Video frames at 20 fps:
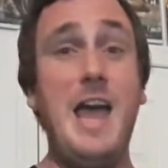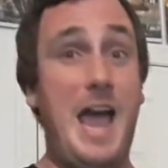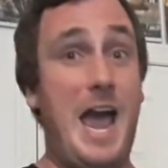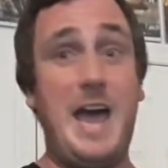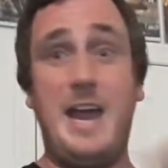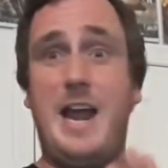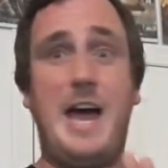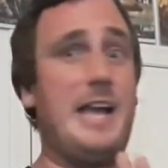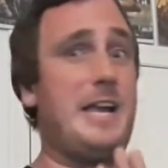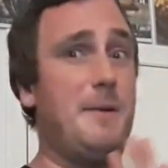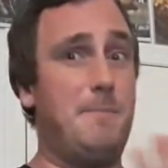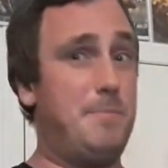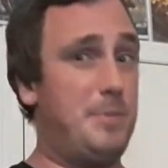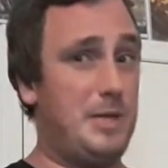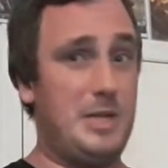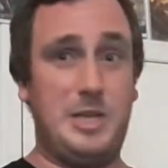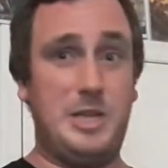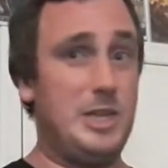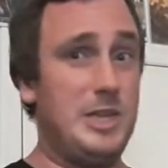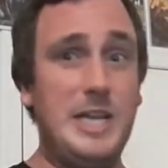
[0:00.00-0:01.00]
and I
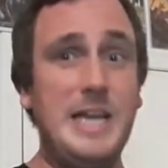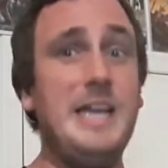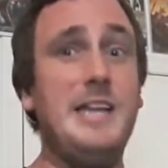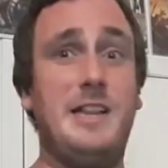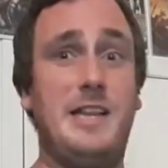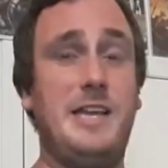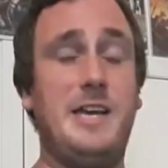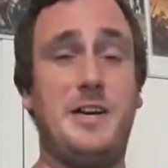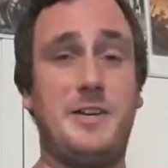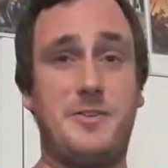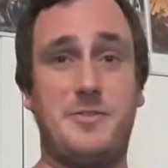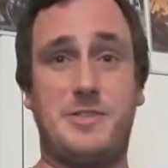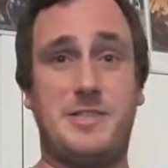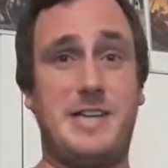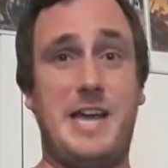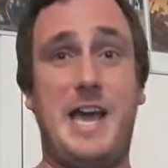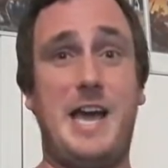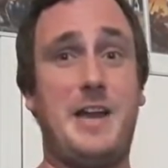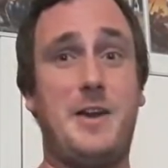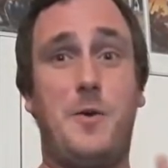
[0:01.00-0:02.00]
completely
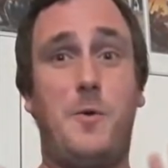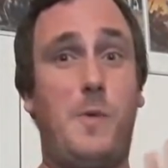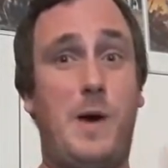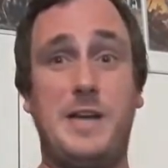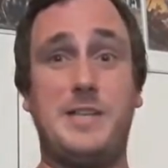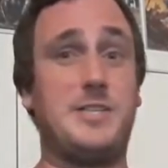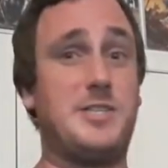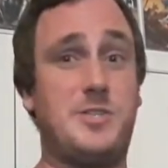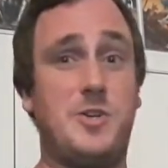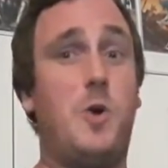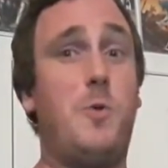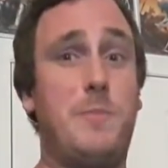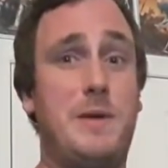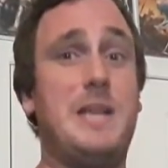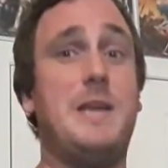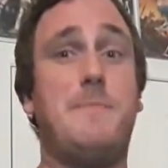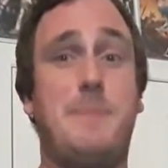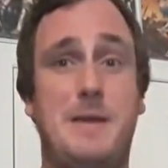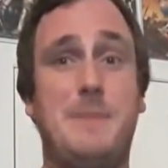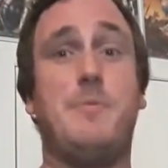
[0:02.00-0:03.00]
understand why so
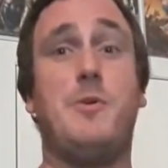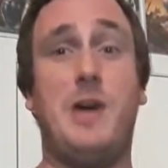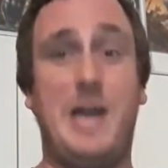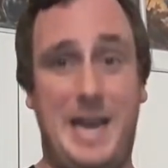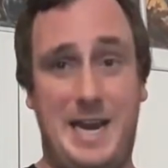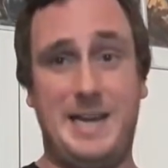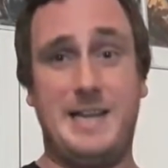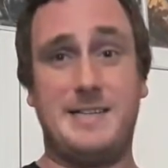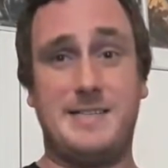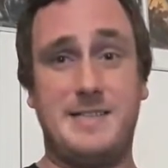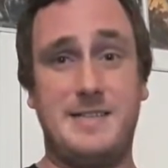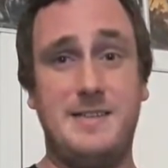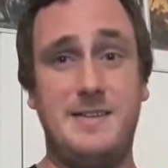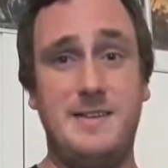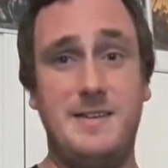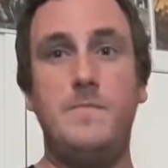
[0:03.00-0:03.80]
many people hate it.